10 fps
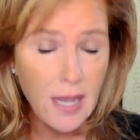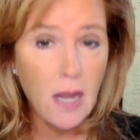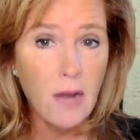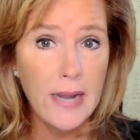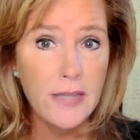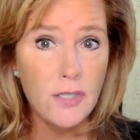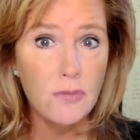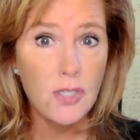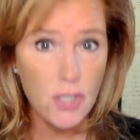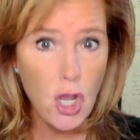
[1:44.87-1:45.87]
All right. So
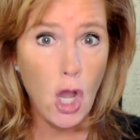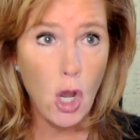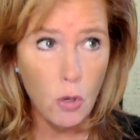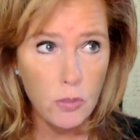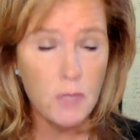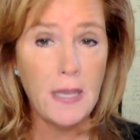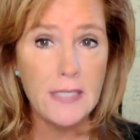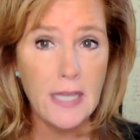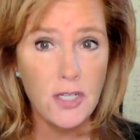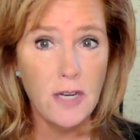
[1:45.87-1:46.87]
just know, just pay attention.